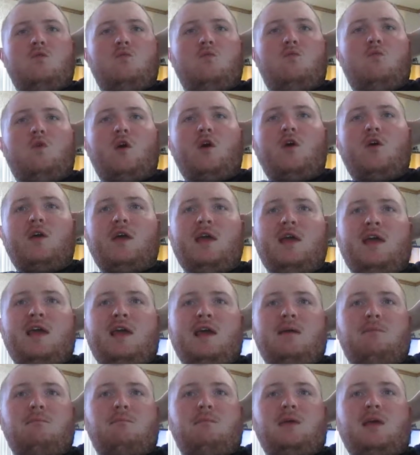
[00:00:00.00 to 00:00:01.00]

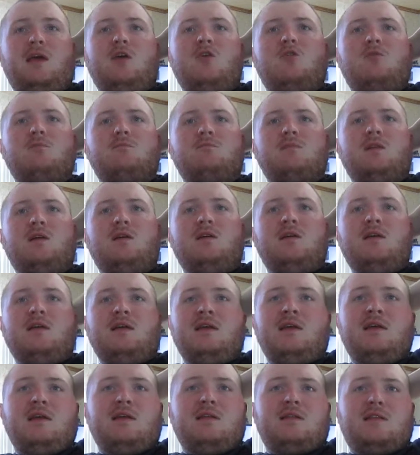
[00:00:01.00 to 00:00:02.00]
Wareham. Here,
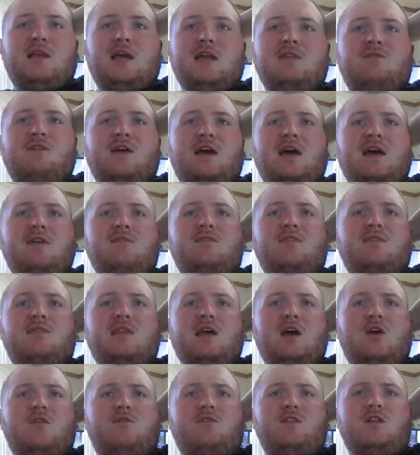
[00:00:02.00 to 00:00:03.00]
95
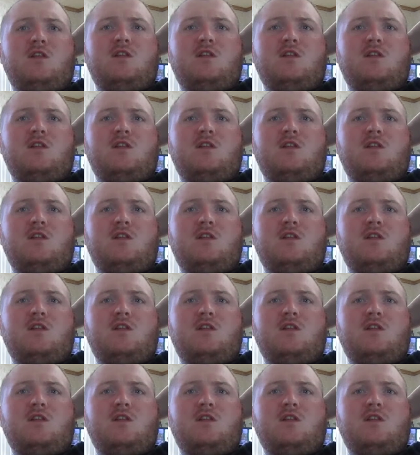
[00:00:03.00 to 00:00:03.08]
south,